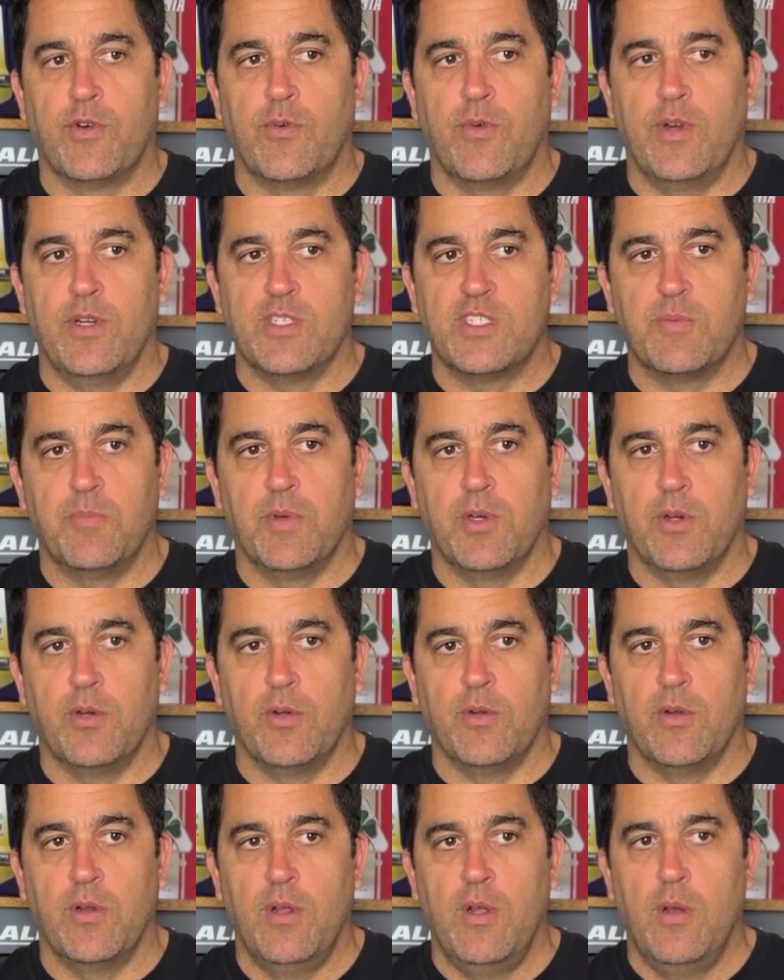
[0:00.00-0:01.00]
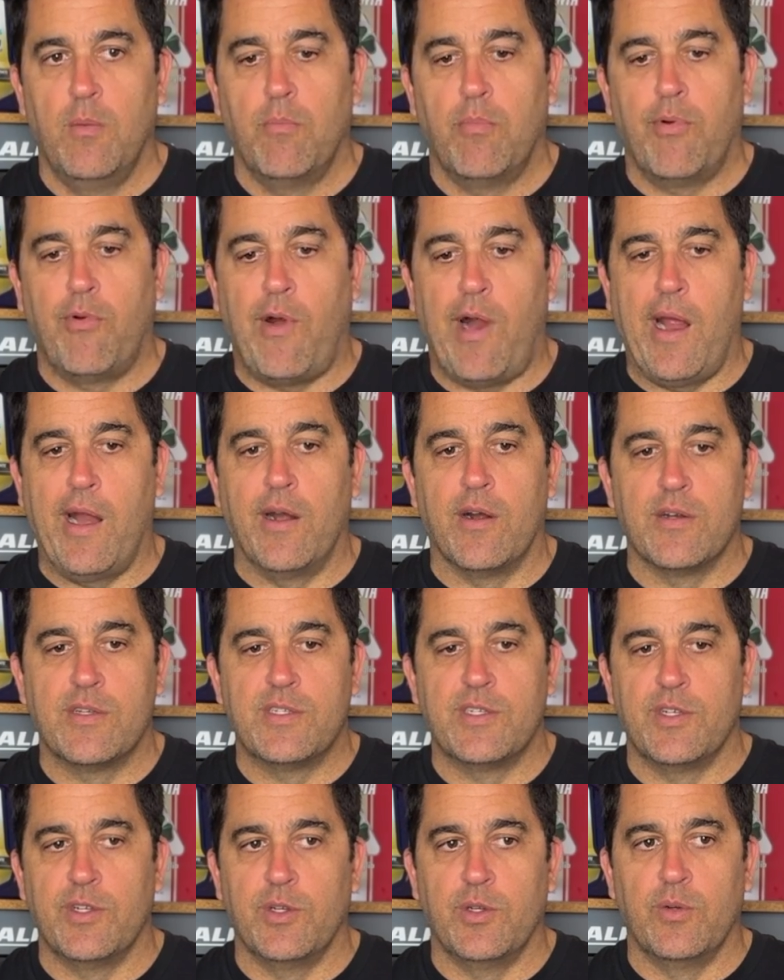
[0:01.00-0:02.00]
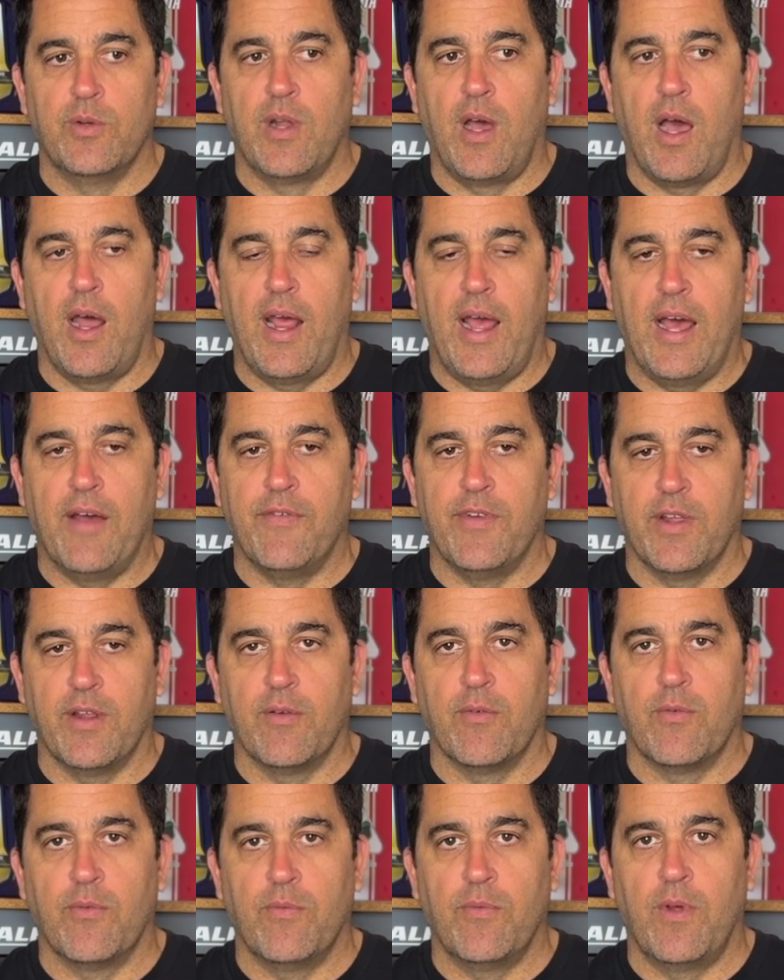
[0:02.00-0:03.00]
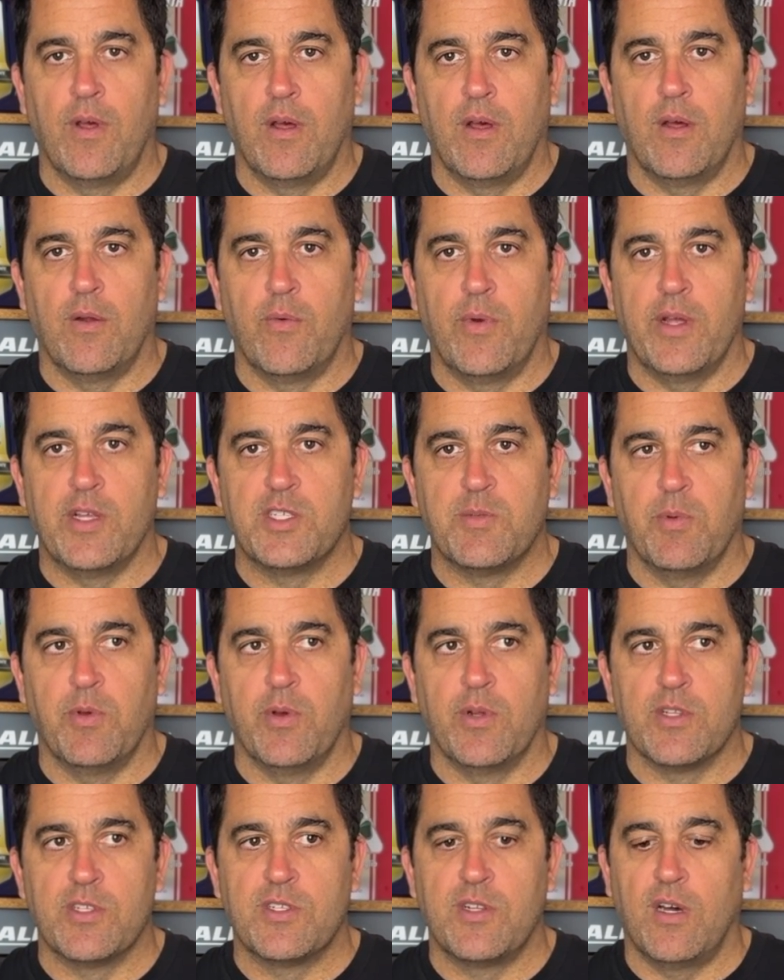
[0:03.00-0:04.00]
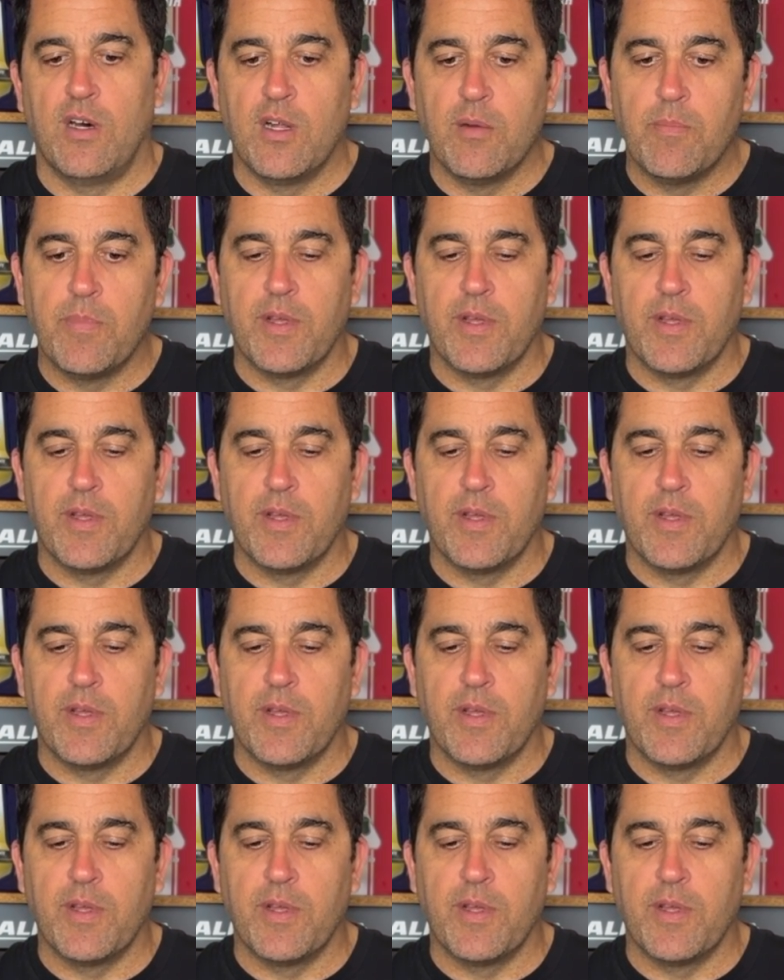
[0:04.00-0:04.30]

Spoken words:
race mode prior to not having race mode installed,